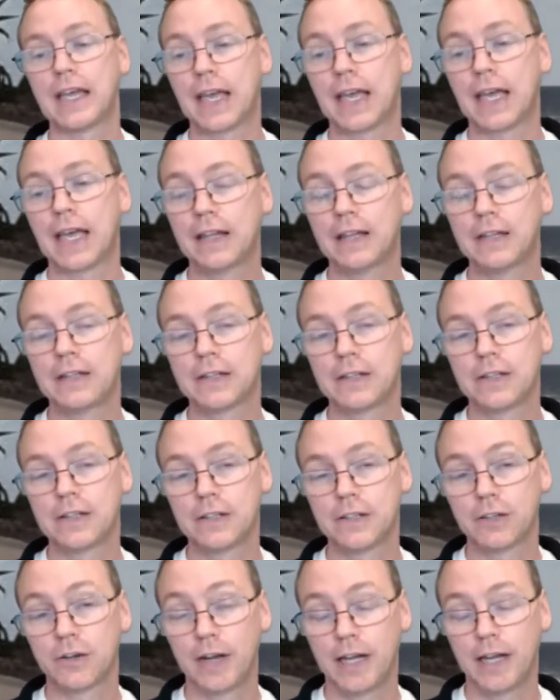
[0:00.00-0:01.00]
And
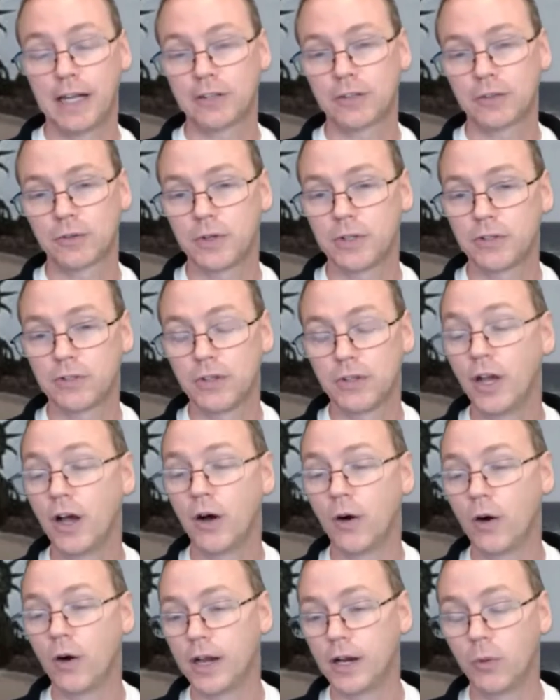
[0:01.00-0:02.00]
your answer is
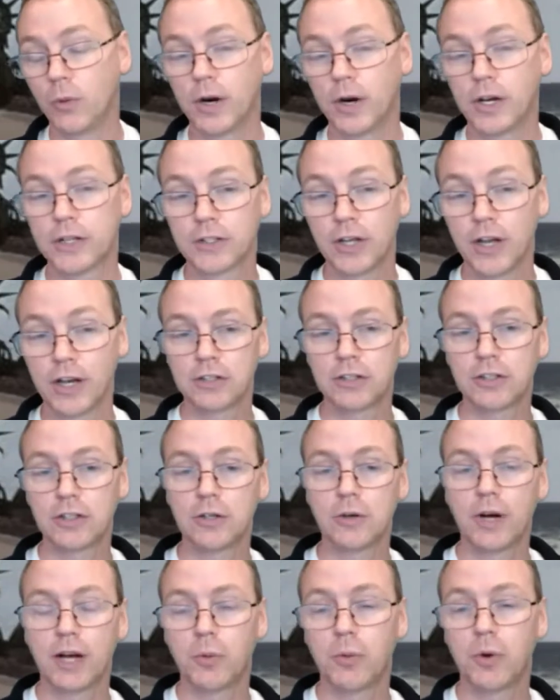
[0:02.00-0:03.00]
no, I don't want to talk to
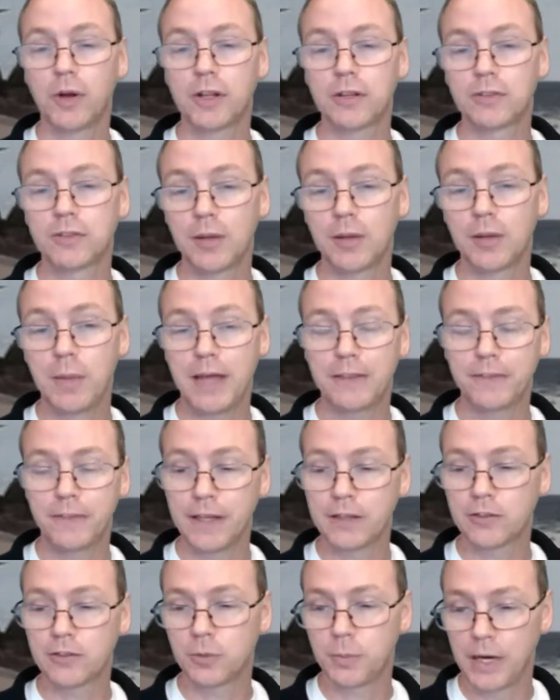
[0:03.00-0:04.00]
you. I want to say bad
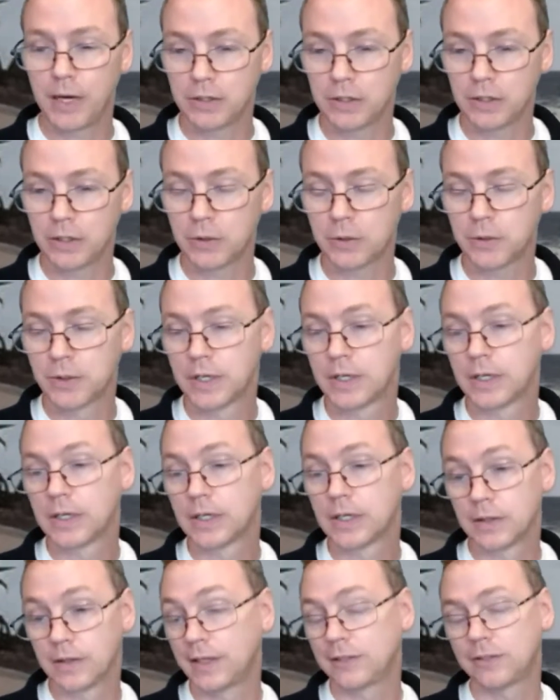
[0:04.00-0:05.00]
things about you.
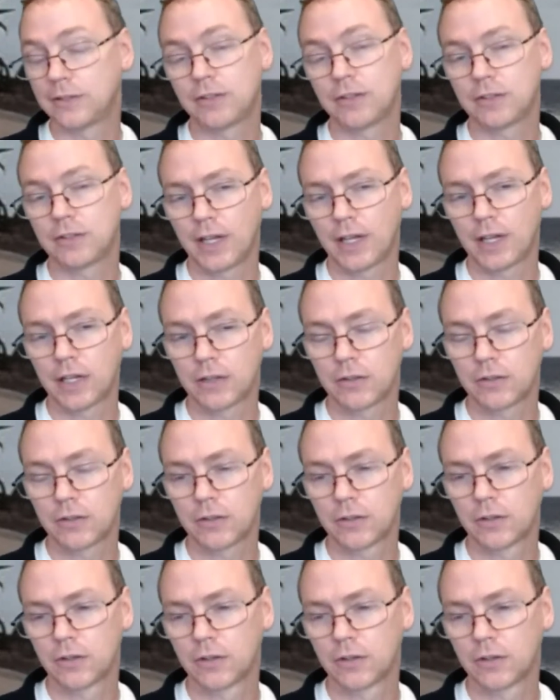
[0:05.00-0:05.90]
That's dishonest.